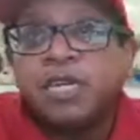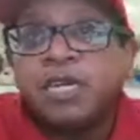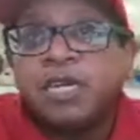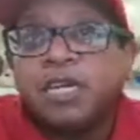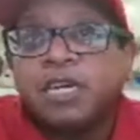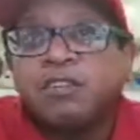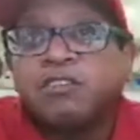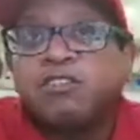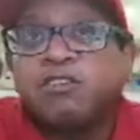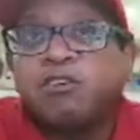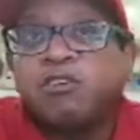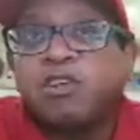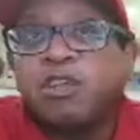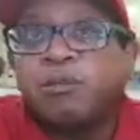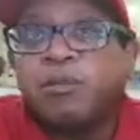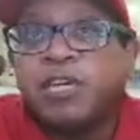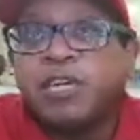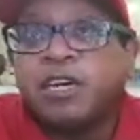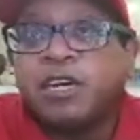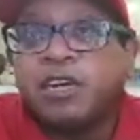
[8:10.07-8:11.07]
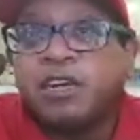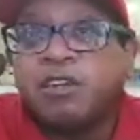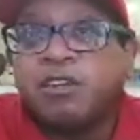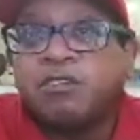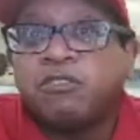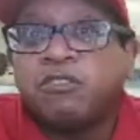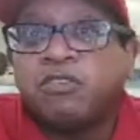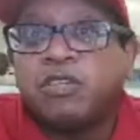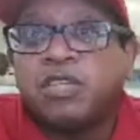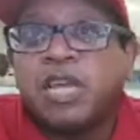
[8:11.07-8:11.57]
It's only
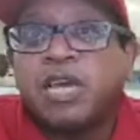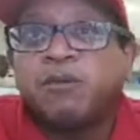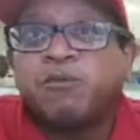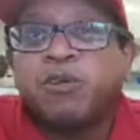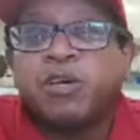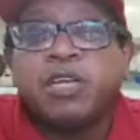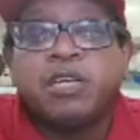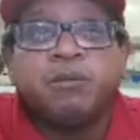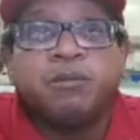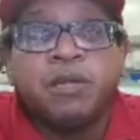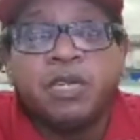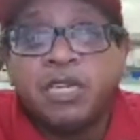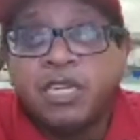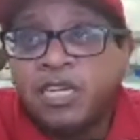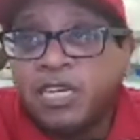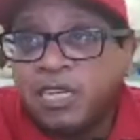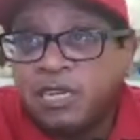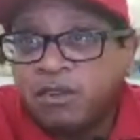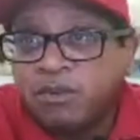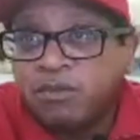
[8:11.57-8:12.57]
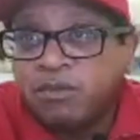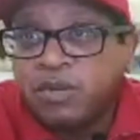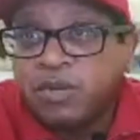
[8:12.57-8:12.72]
because they really believe